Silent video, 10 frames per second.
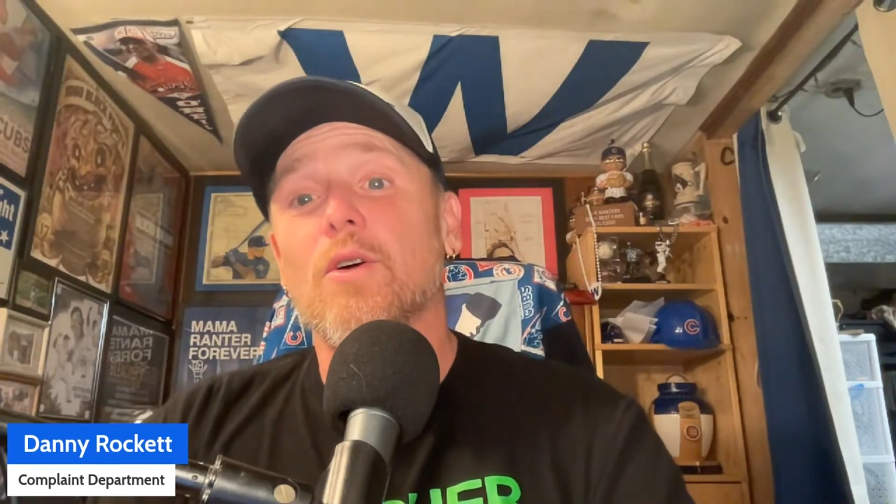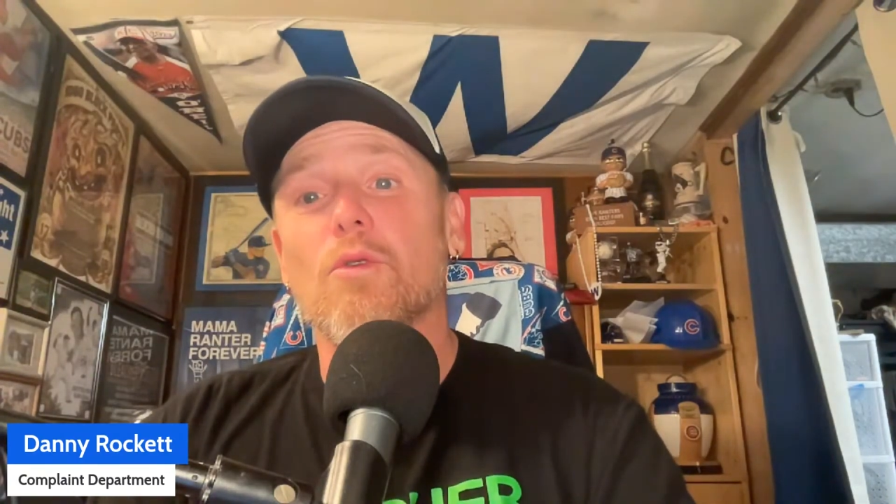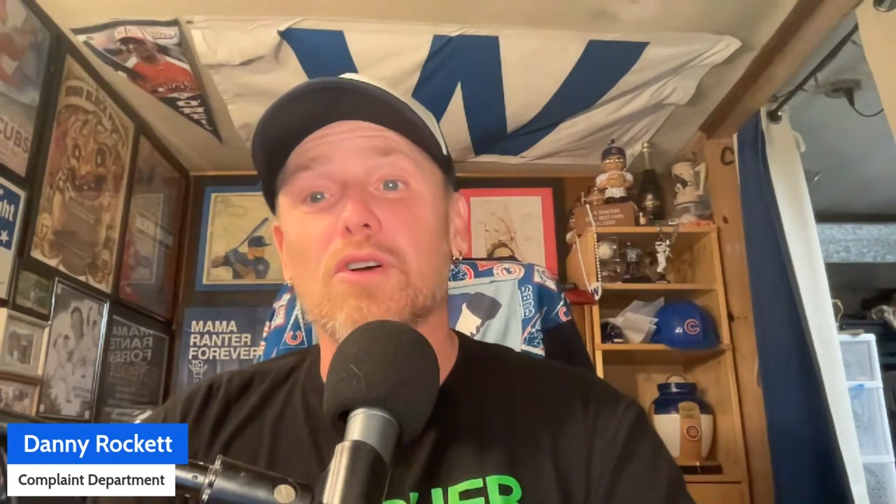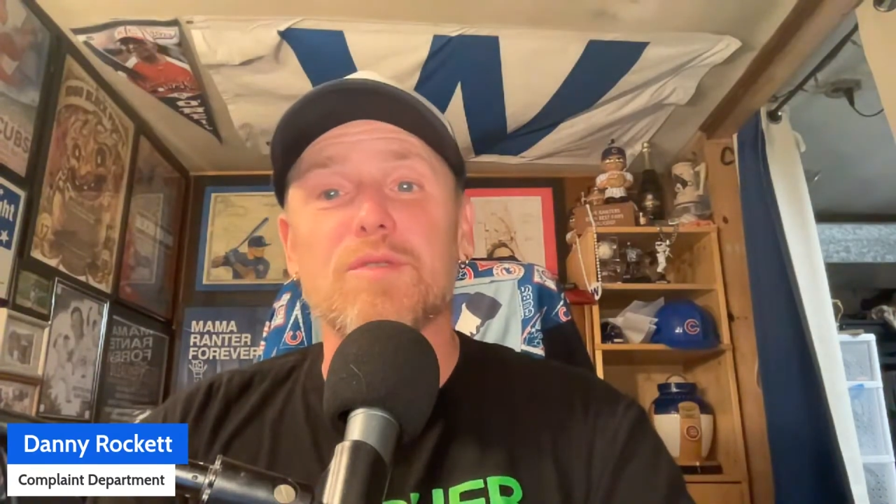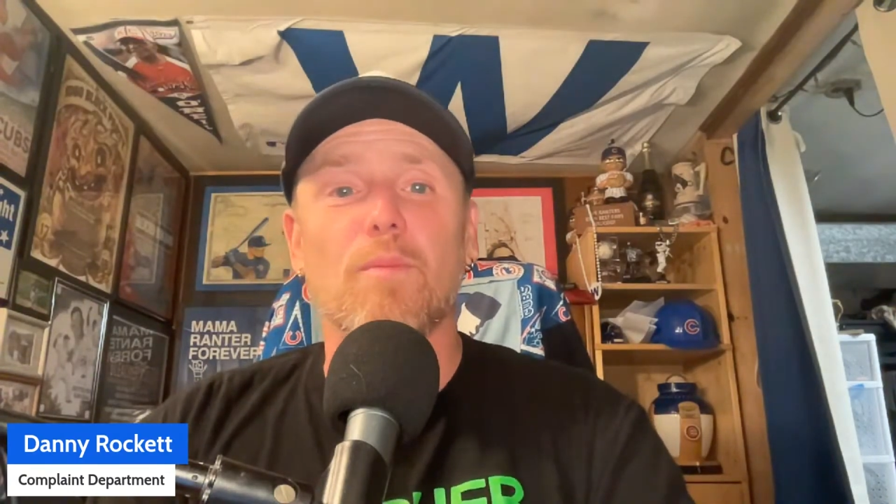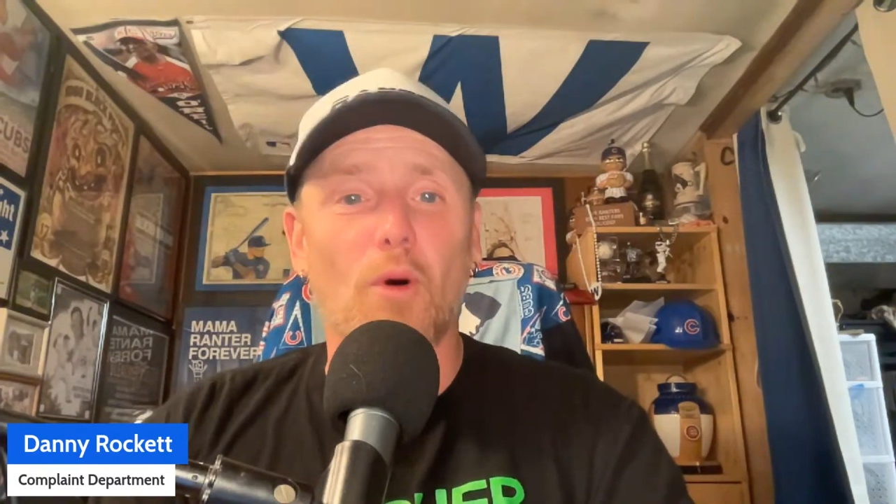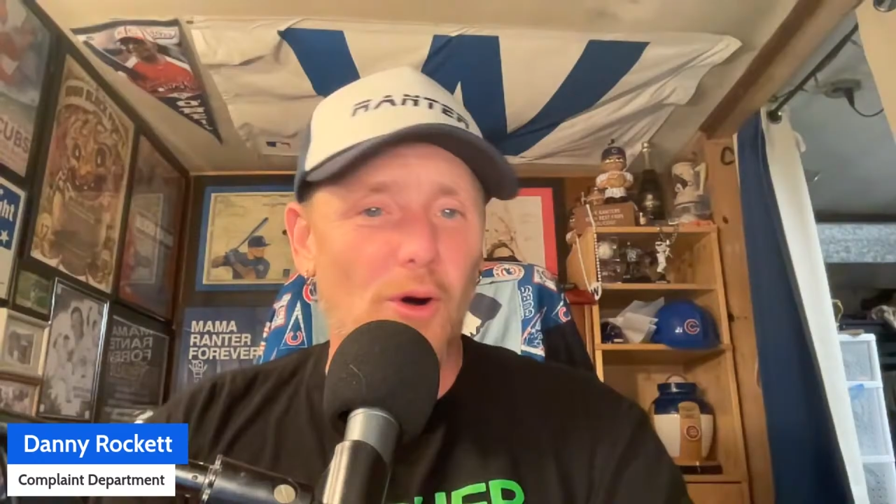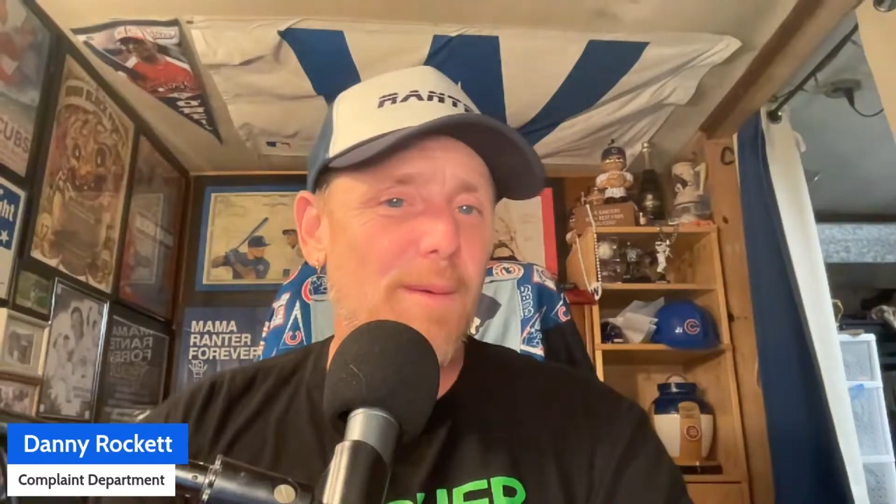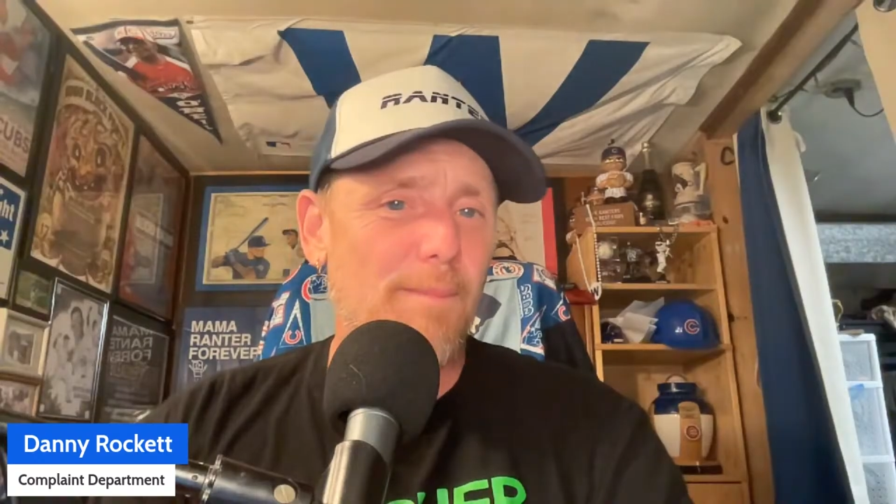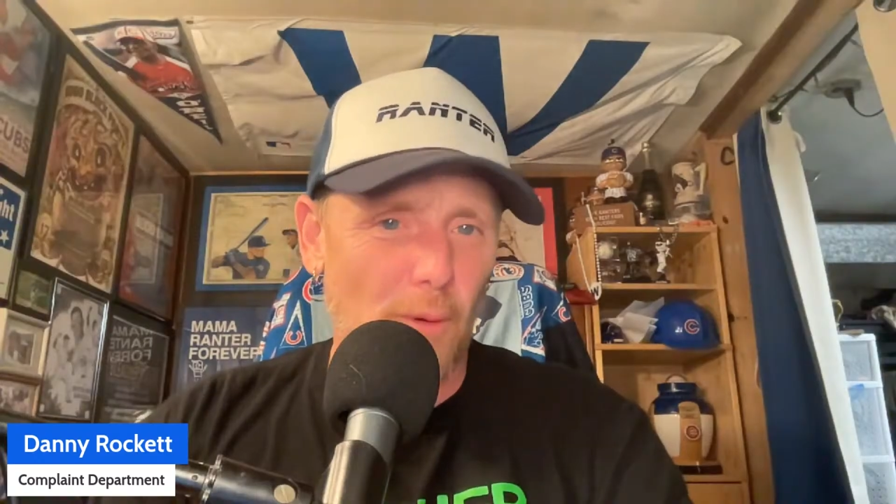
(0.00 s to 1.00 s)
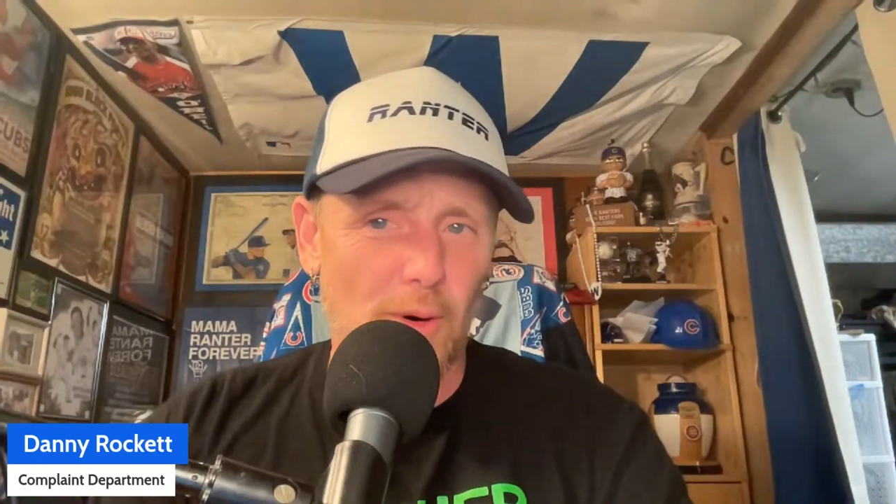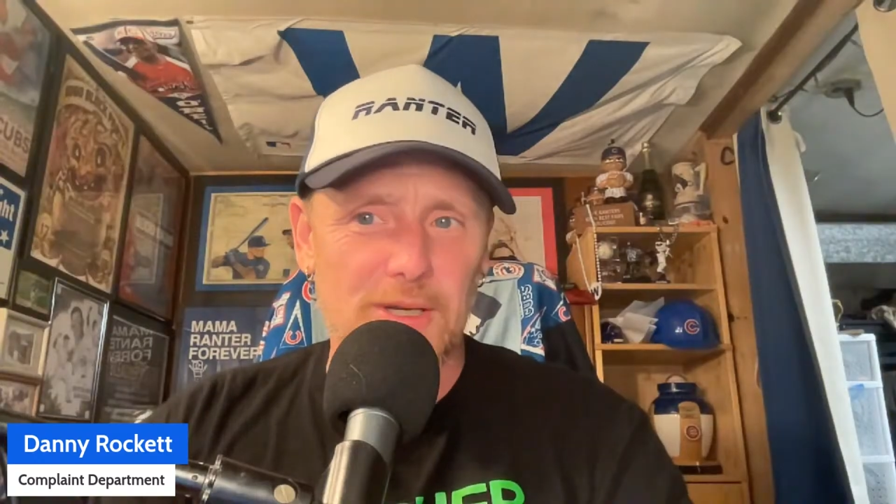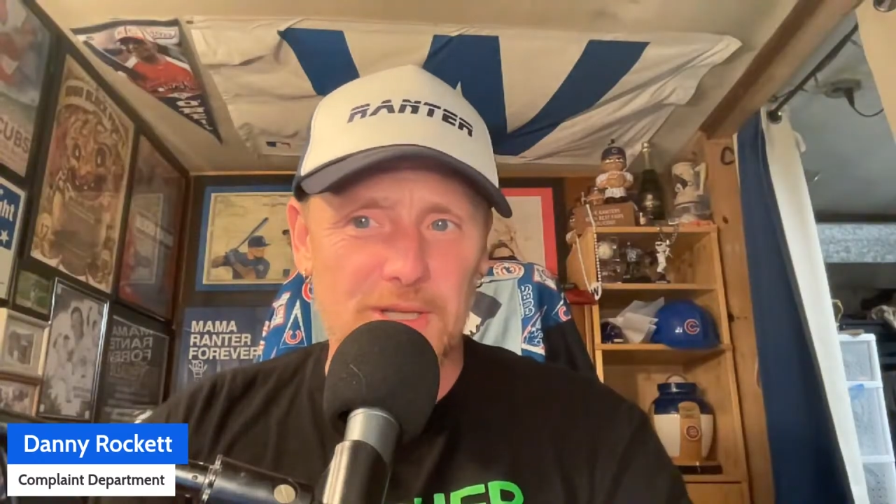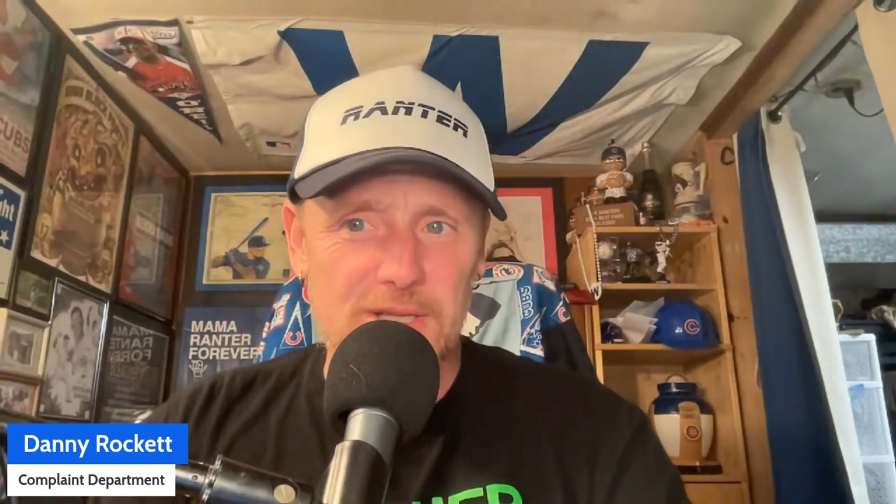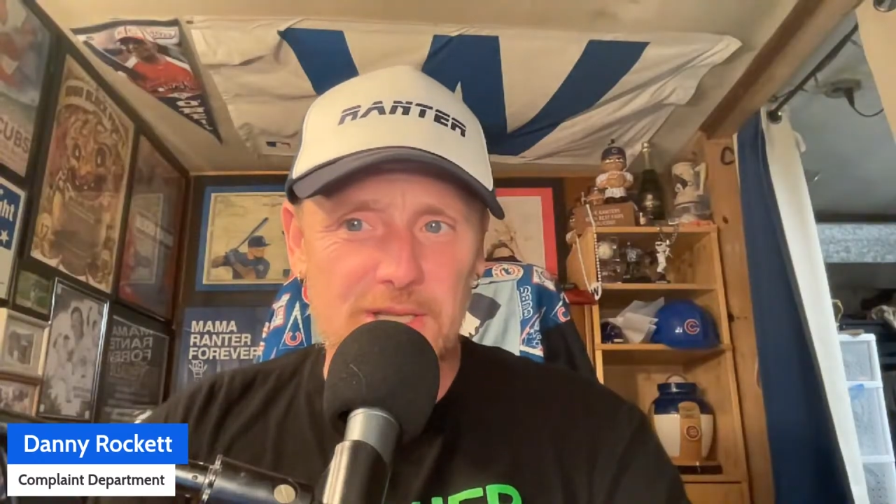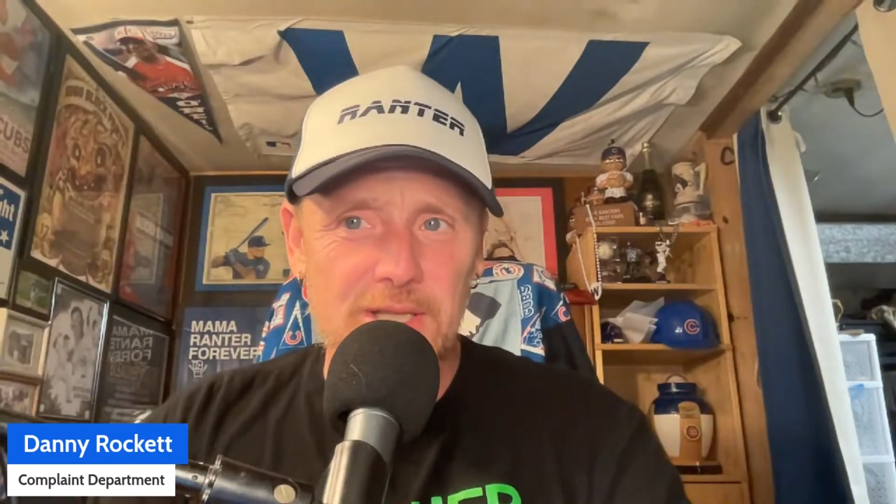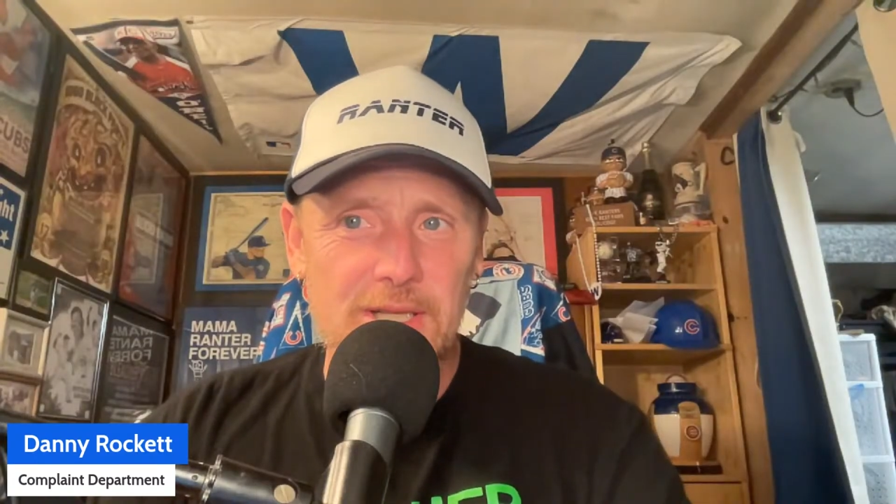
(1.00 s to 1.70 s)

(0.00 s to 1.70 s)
was more important